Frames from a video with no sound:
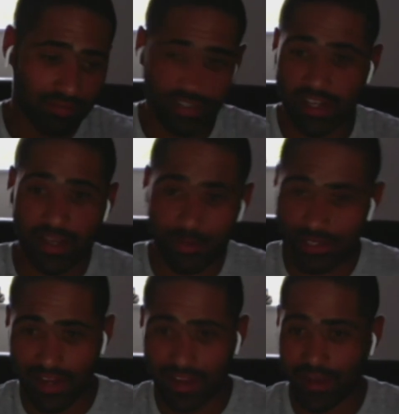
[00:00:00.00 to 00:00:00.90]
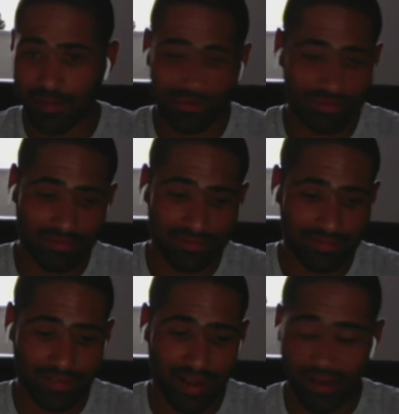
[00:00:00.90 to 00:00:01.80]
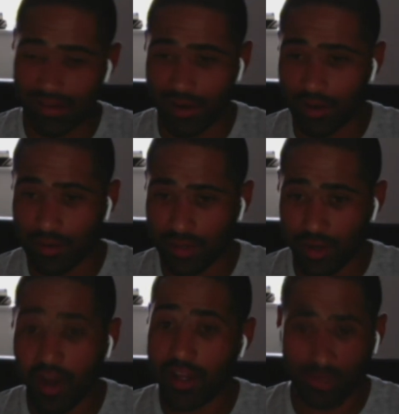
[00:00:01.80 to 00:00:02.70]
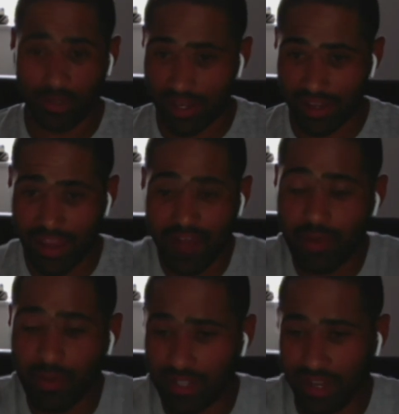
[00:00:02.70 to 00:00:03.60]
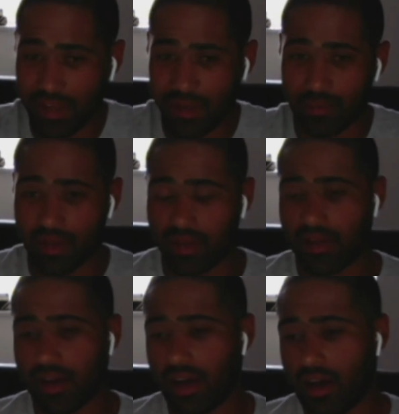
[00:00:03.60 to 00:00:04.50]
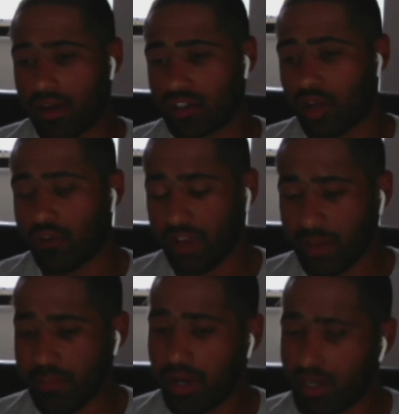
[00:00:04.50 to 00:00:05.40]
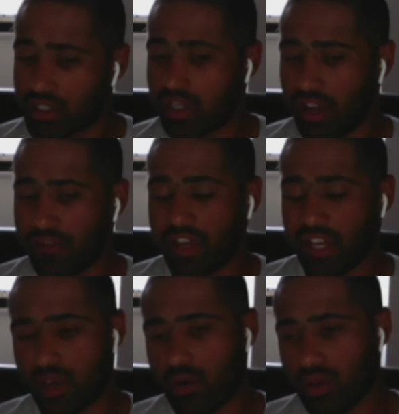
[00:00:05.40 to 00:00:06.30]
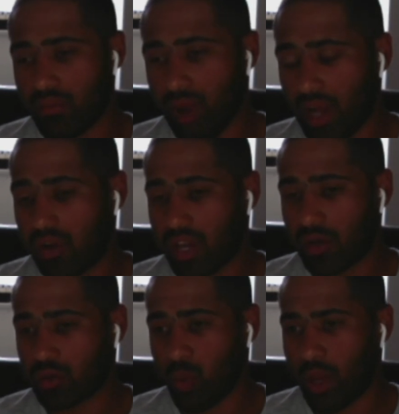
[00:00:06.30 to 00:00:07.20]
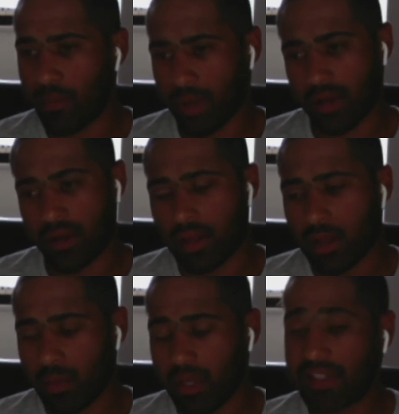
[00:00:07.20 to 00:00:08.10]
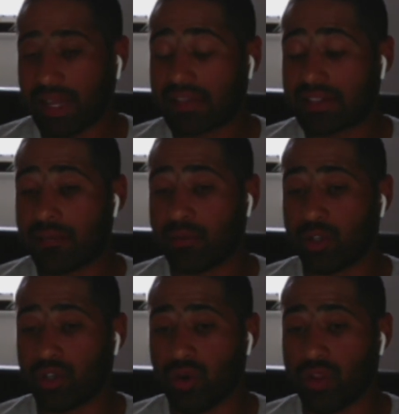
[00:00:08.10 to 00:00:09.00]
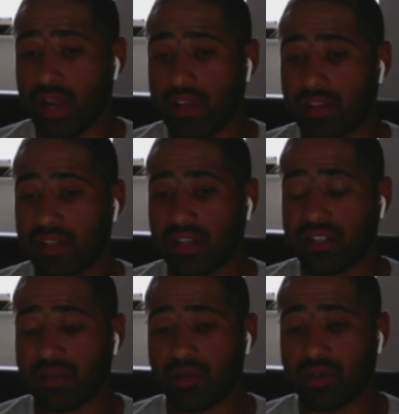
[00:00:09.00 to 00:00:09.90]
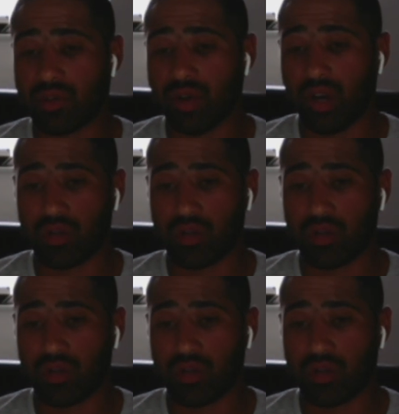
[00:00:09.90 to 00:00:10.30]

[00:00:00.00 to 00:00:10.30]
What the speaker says: City would take him, United would take him, everyone would take him. So for him personally, I think he might look elsewhere, but he does seem to enjoy the lads and he does seem to enjoy